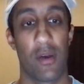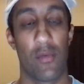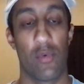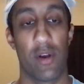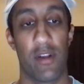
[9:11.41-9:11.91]

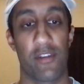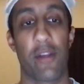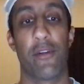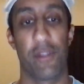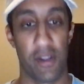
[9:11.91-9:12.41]
Whereas
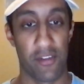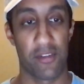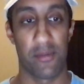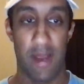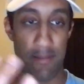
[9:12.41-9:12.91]
other
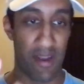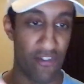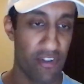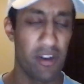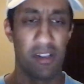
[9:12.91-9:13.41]
things I
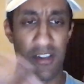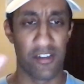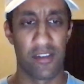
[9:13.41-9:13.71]
mentioned, at least